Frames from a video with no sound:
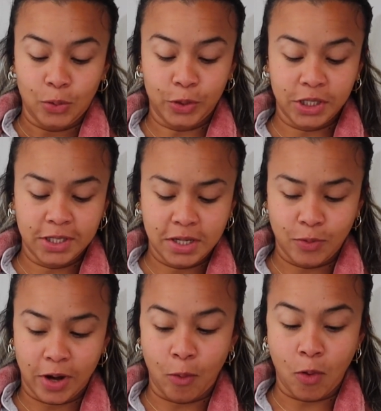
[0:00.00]
which isn't
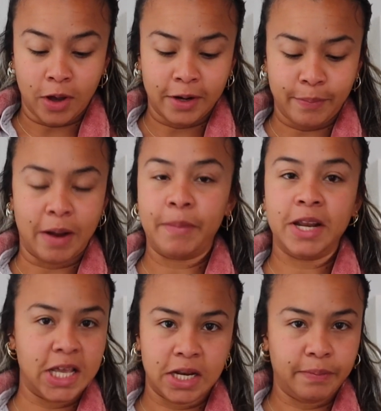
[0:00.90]
what I wanted, but I'm
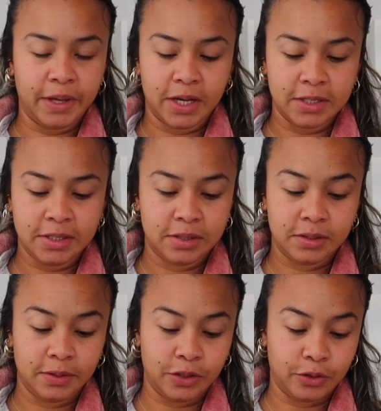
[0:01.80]
gonna eat it
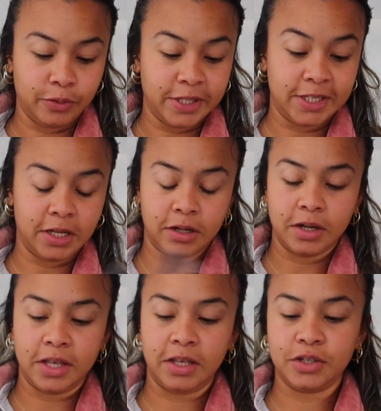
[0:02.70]
because, you know, it's
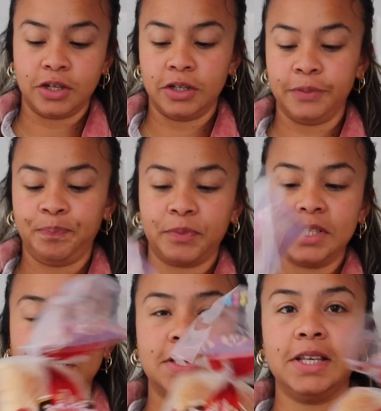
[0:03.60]
here. And these are
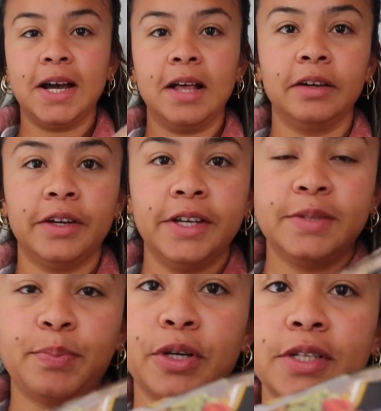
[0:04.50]
60
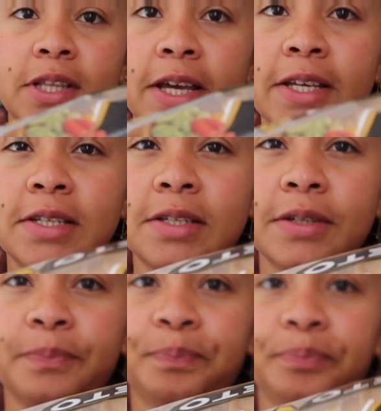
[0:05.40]
calories per
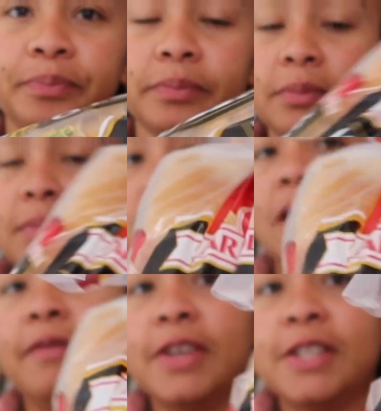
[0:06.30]
slice of